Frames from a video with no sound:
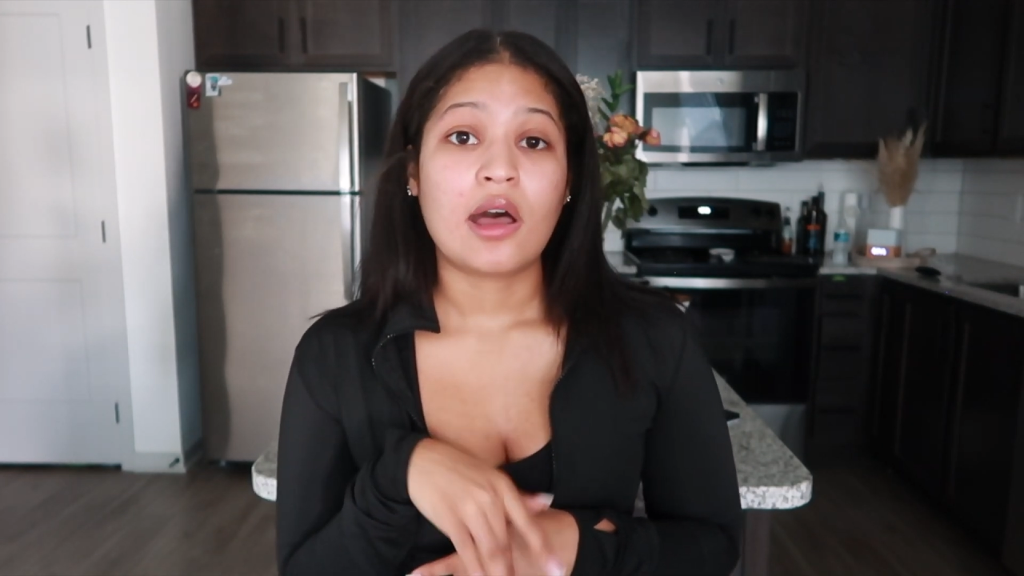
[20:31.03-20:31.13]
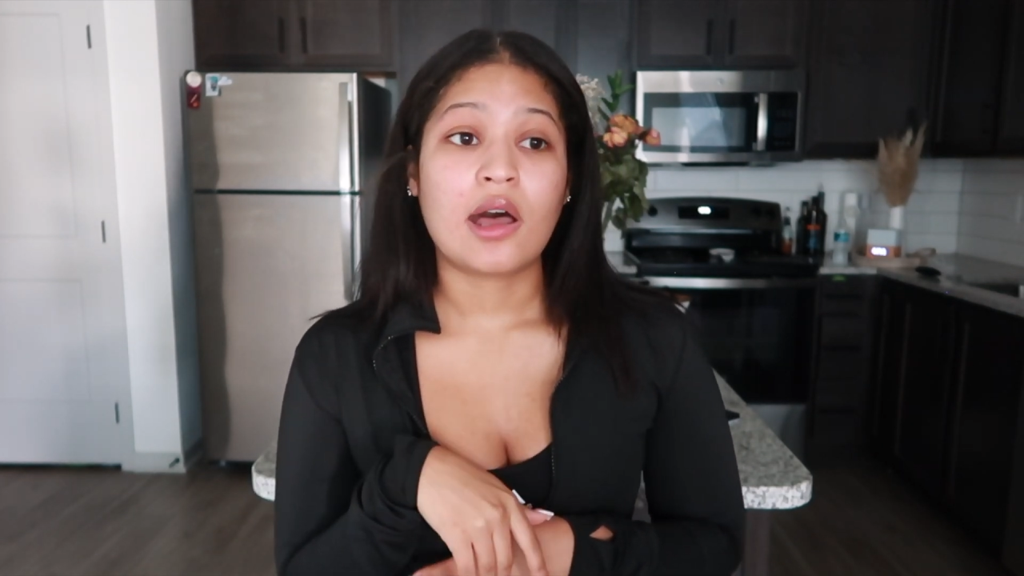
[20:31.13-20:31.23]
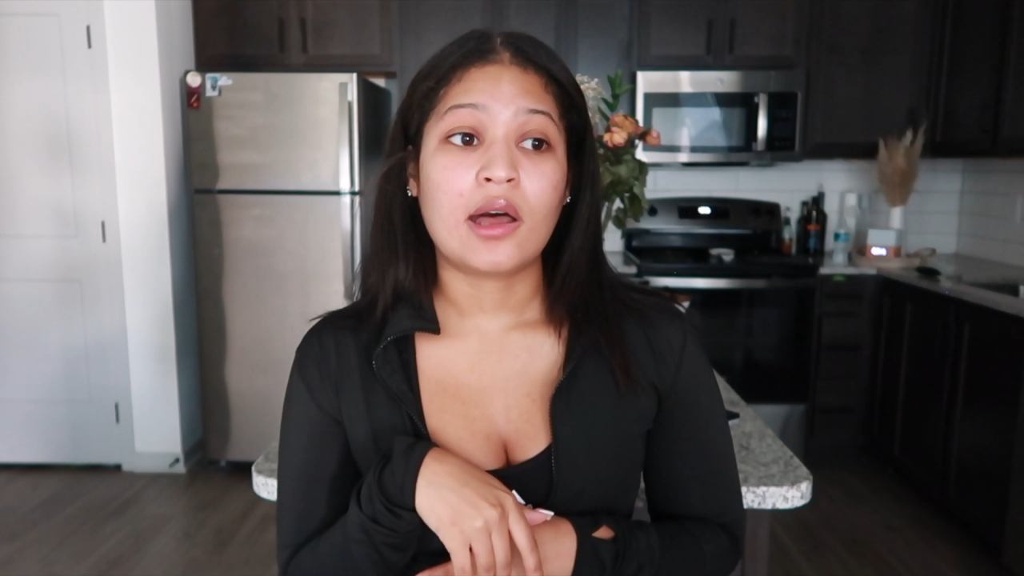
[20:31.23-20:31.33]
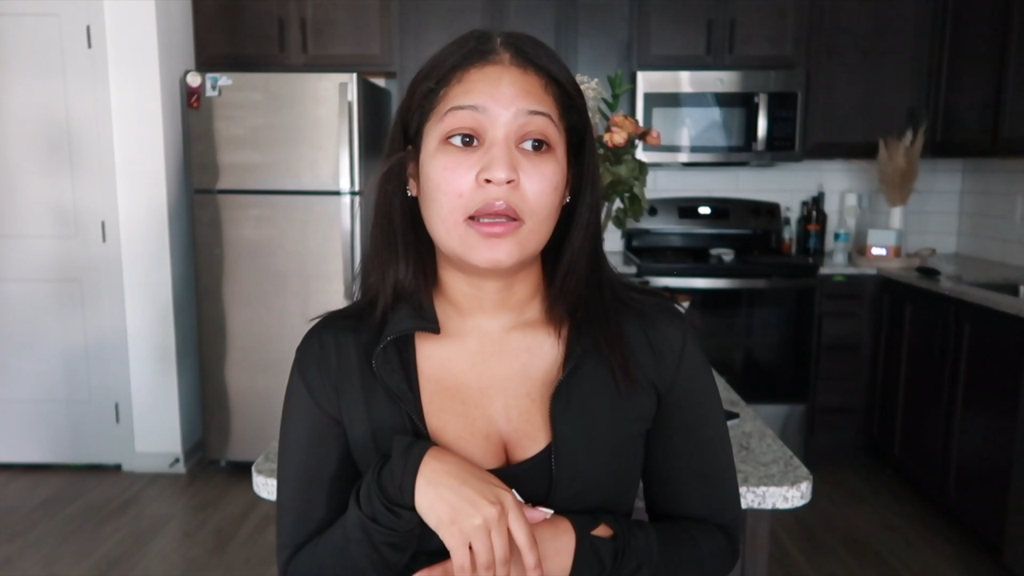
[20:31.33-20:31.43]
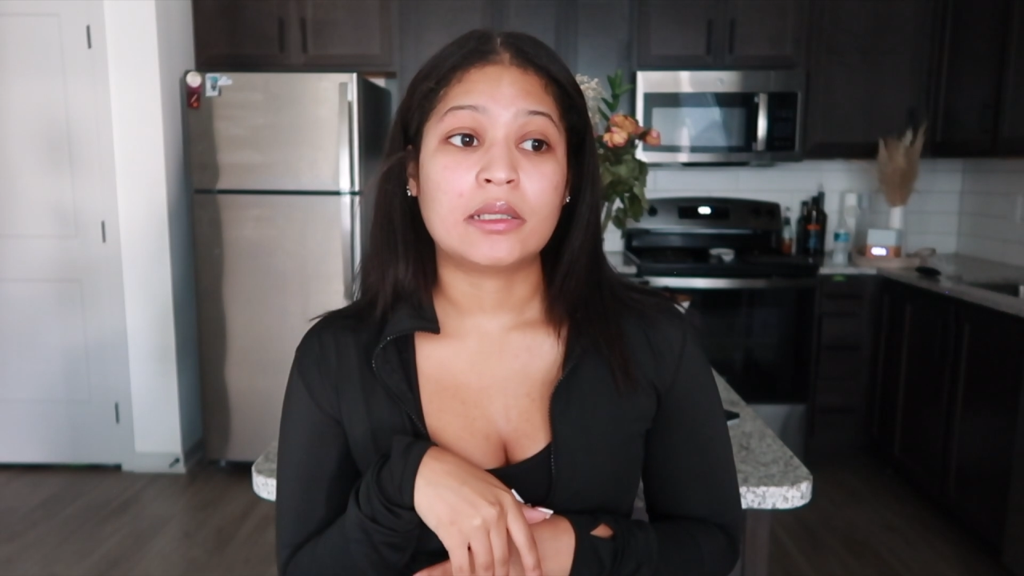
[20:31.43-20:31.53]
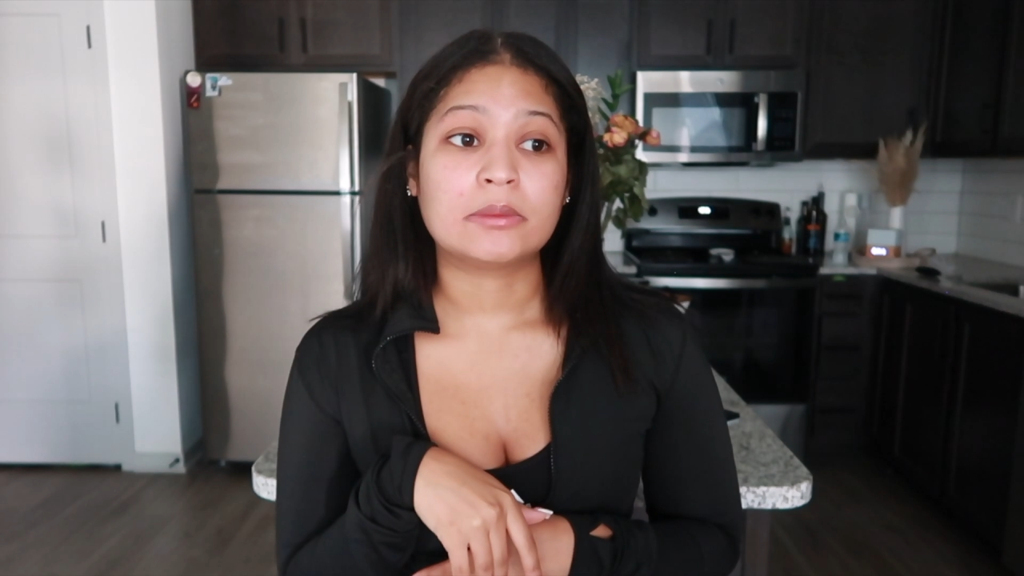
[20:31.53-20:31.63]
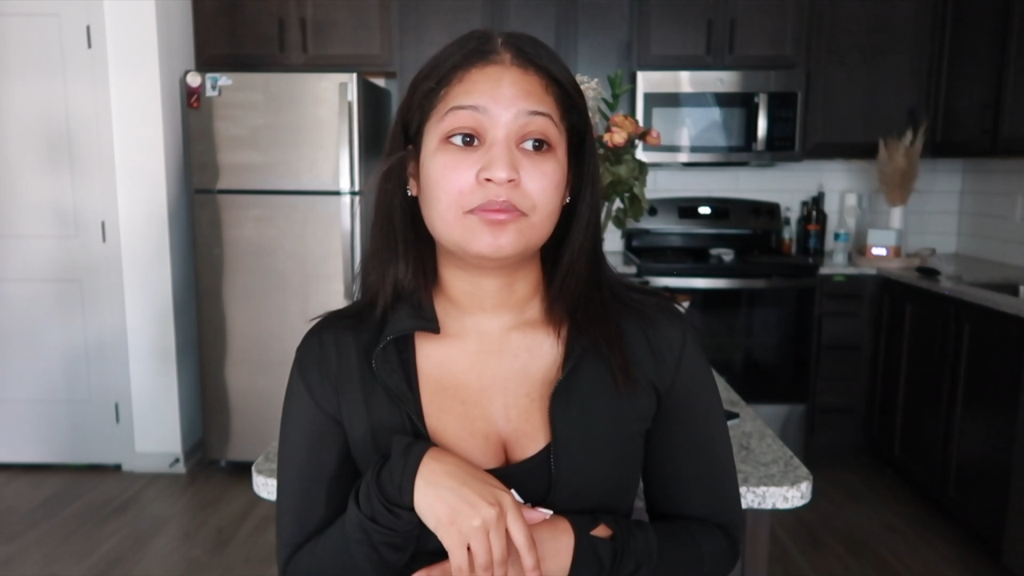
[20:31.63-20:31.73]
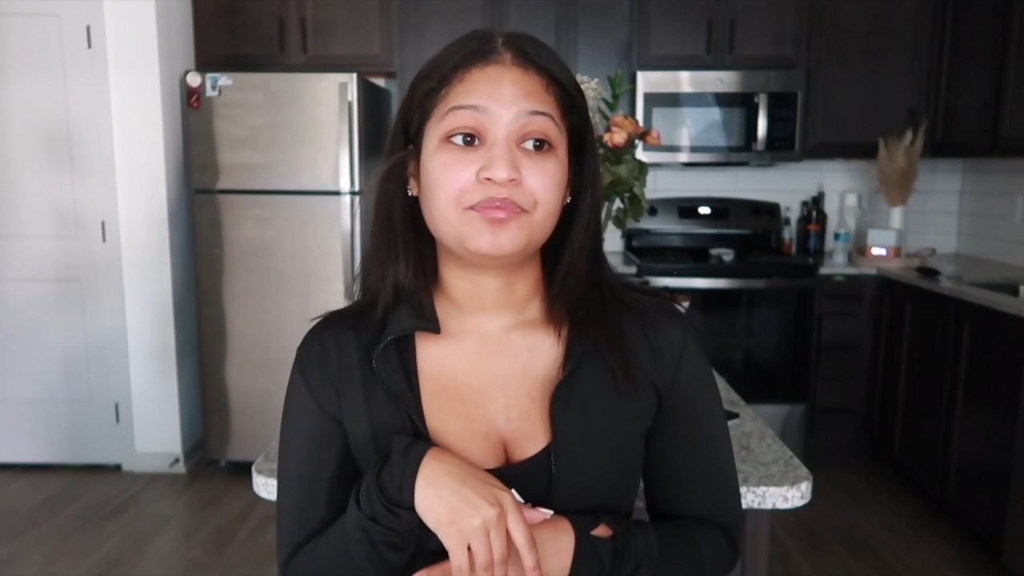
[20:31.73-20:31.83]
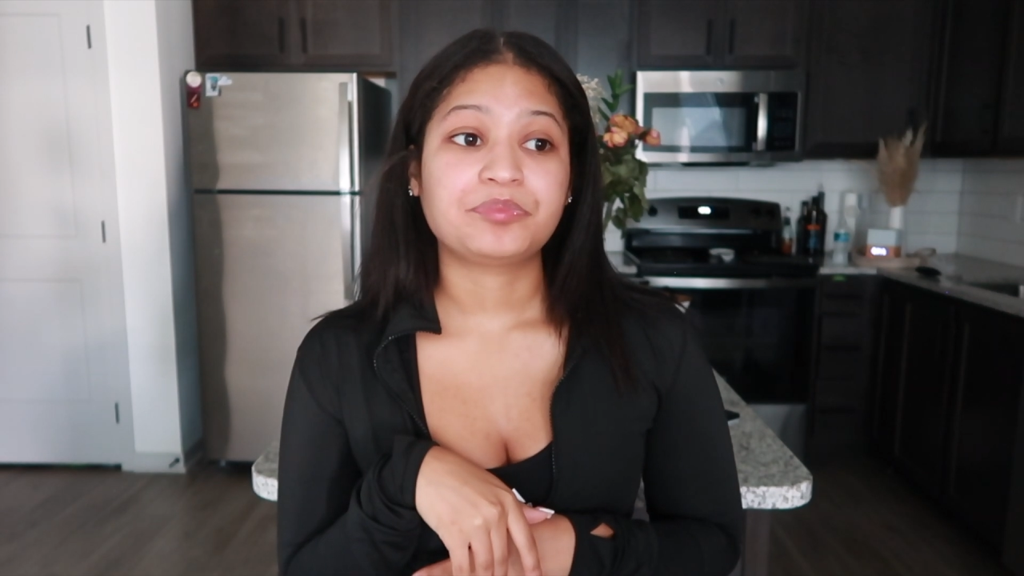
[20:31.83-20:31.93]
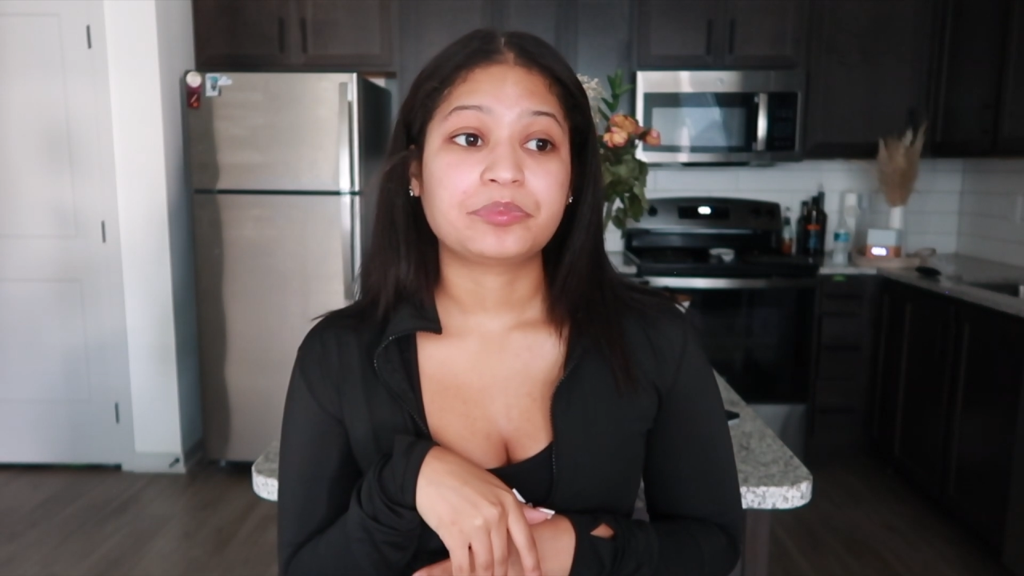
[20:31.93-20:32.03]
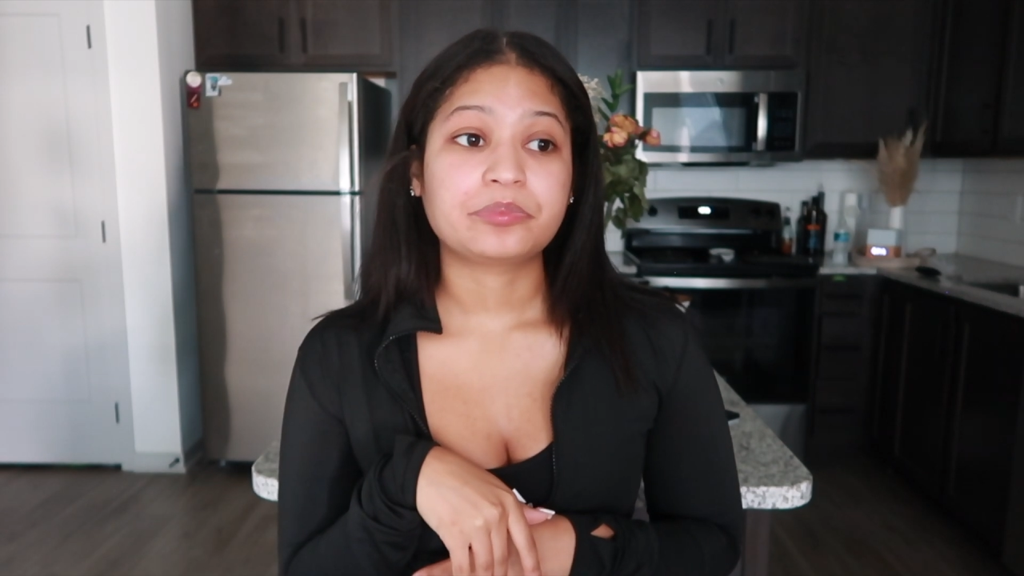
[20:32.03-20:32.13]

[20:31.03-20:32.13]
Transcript: um,